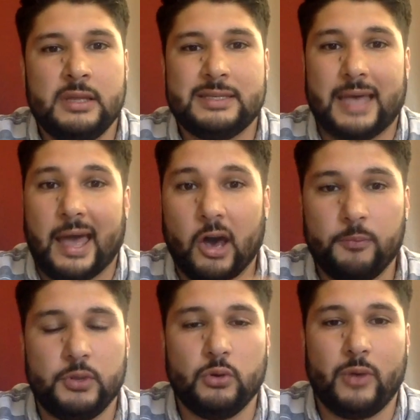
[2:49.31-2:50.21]
to
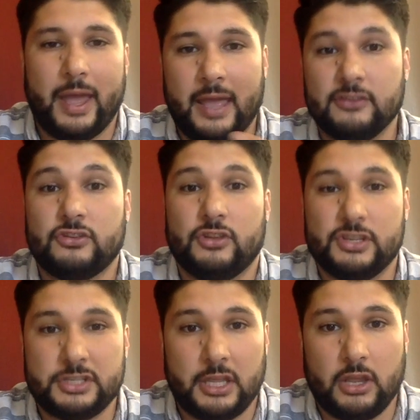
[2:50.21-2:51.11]
help you answer the
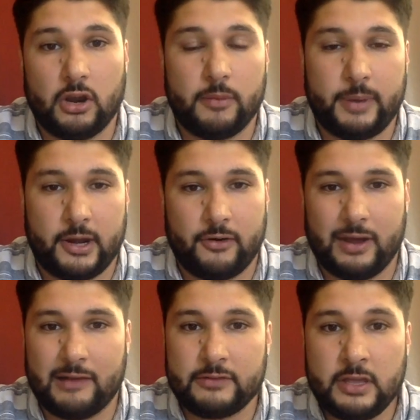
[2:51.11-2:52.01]
CR paragraph.